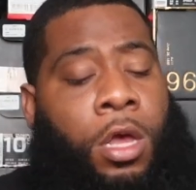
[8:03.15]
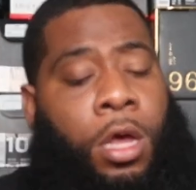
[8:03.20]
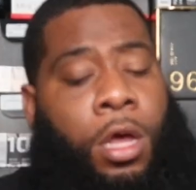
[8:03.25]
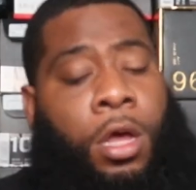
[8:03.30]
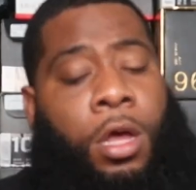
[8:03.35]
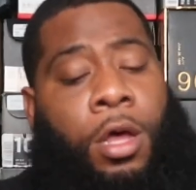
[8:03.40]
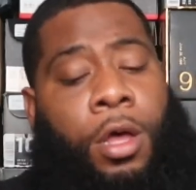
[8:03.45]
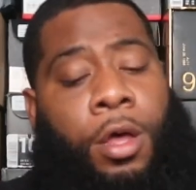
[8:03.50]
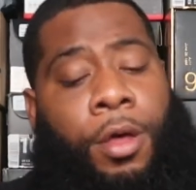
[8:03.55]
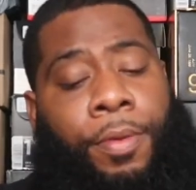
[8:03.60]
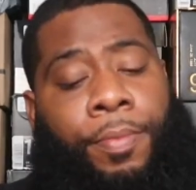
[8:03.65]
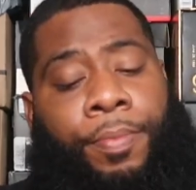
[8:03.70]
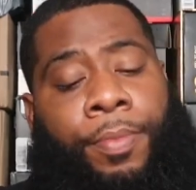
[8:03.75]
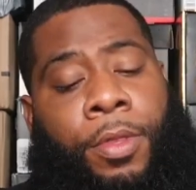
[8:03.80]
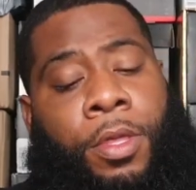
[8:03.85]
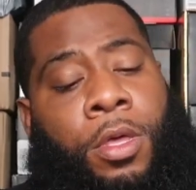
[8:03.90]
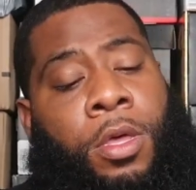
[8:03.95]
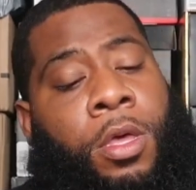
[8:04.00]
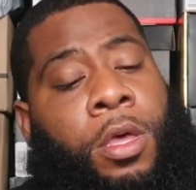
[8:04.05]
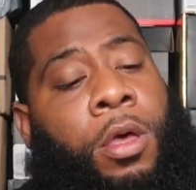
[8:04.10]

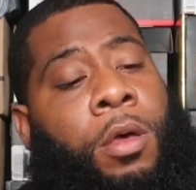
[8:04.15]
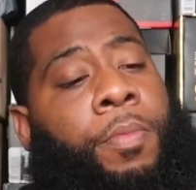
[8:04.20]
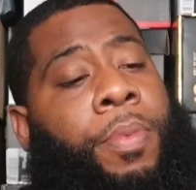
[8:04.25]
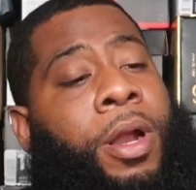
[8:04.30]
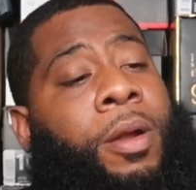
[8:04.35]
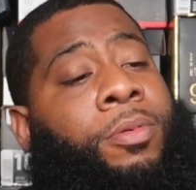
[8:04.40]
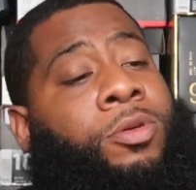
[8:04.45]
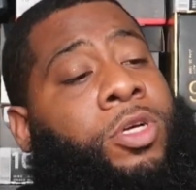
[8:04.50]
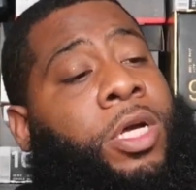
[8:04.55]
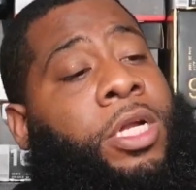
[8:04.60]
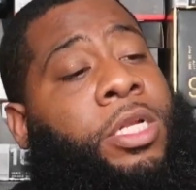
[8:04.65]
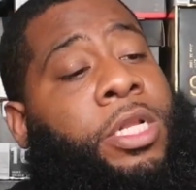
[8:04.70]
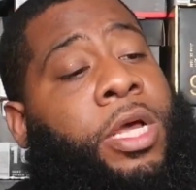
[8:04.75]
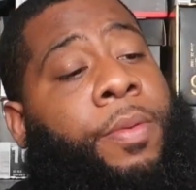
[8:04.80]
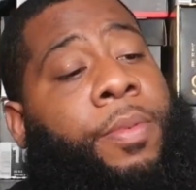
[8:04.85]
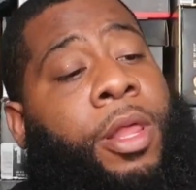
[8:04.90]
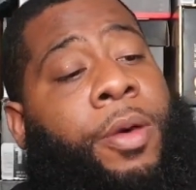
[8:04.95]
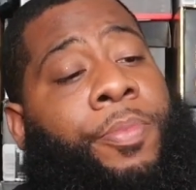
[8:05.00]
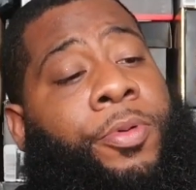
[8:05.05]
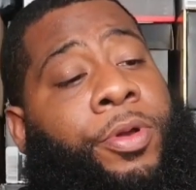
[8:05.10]
But I'm gonna try to
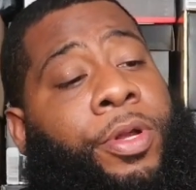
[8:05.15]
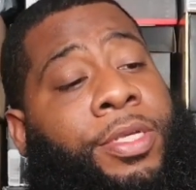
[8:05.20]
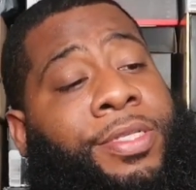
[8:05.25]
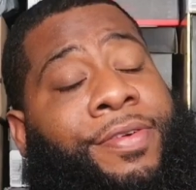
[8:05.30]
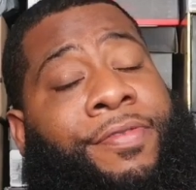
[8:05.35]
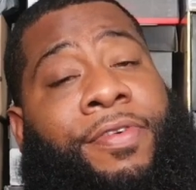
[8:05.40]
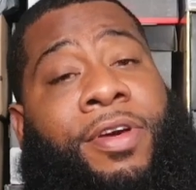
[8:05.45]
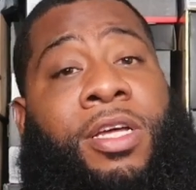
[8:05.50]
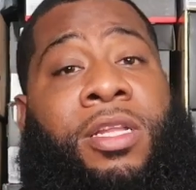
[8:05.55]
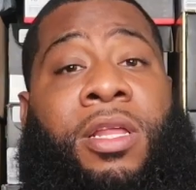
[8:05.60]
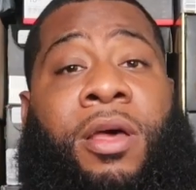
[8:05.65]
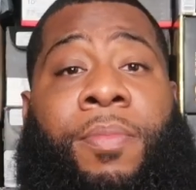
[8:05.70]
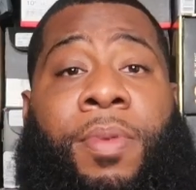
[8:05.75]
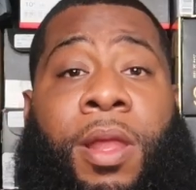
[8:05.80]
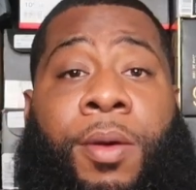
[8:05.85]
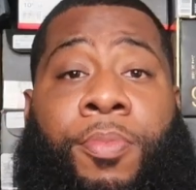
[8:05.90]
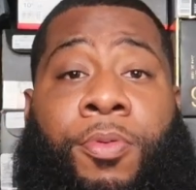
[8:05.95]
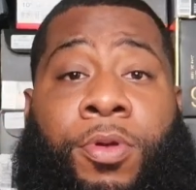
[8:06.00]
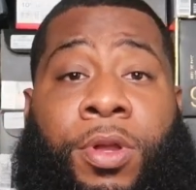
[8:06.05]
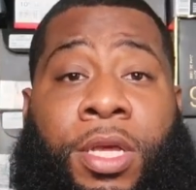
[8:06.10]
double up on these. If I can
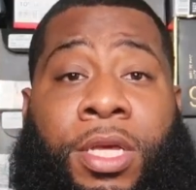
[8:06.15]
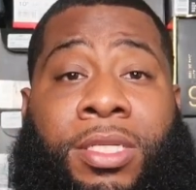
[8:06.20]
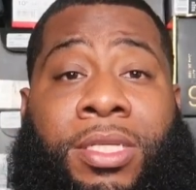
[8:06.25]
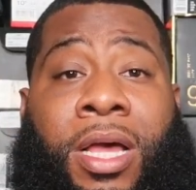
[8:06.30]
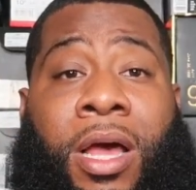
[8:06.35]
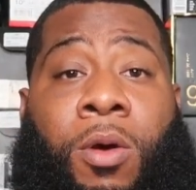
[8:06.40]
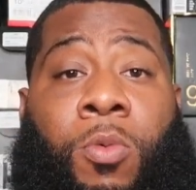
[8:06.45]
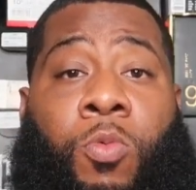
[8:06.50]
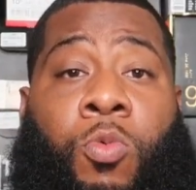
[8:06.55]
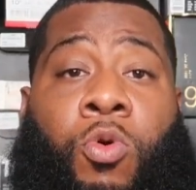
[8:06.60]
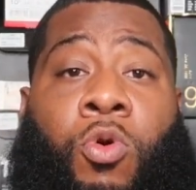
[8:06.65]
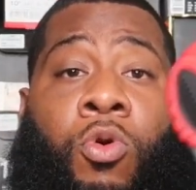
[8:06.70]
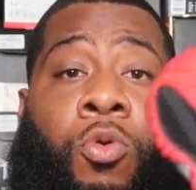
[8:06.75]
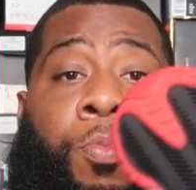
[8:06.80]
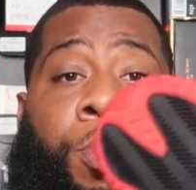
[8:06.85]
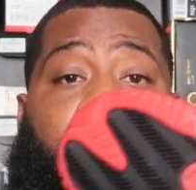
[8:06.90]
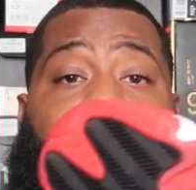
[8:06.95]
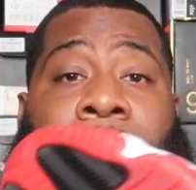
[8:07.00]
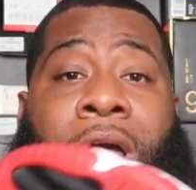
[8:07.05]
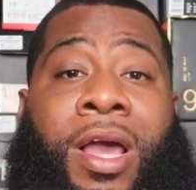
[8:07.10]
double up on these, I will
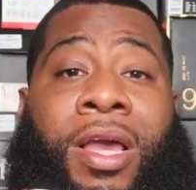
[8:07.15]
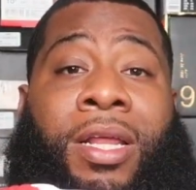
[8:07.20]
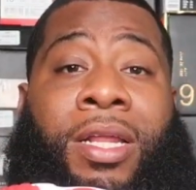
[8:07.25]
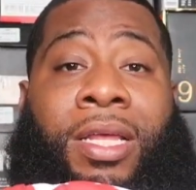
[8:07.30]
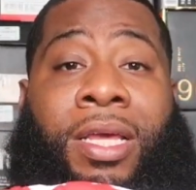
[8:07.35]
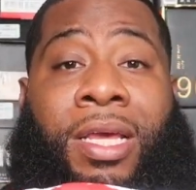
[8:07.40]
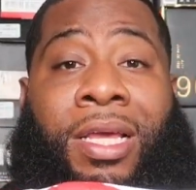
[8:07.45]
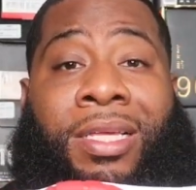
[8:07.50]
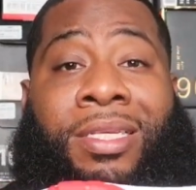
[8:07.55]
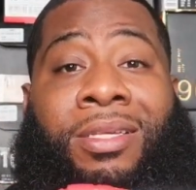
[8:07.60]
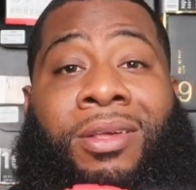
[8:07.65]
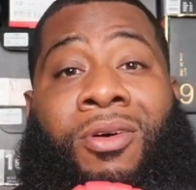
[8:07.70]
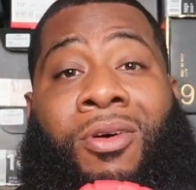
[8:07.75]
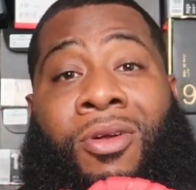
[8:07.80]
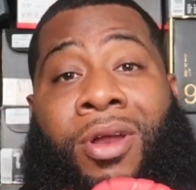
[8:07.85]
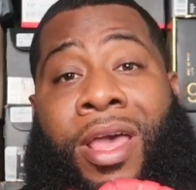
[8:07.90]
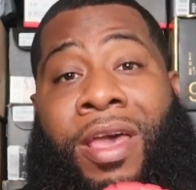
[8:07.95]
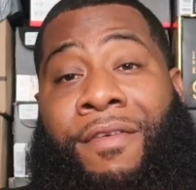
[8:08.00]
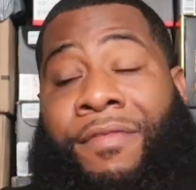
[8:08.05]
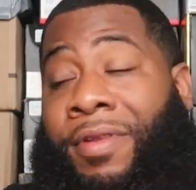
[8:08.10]
be rocking these
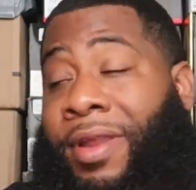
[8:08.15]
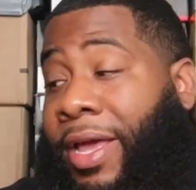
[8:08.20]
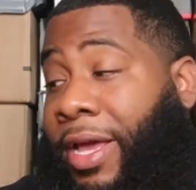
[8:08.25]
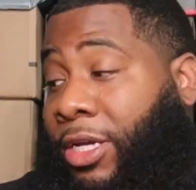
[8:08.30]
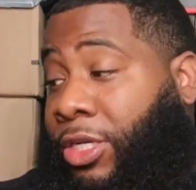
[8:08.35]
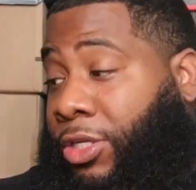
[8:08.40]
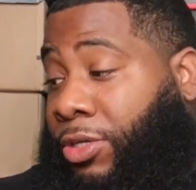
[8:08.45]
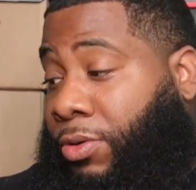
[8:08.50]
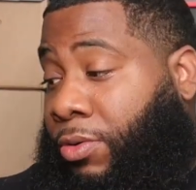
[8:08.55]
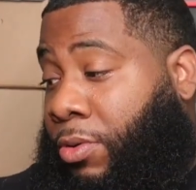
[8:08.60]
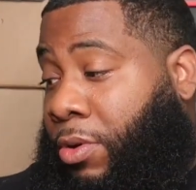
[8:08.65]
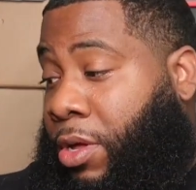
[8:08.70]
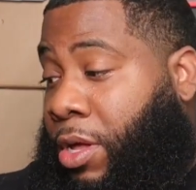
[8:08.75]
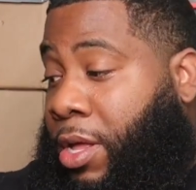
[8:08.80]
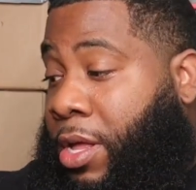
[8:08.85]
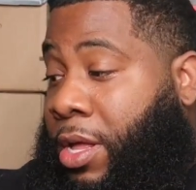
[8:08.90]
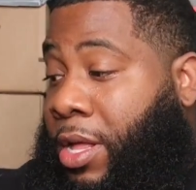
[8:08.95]
on an everyday shoe.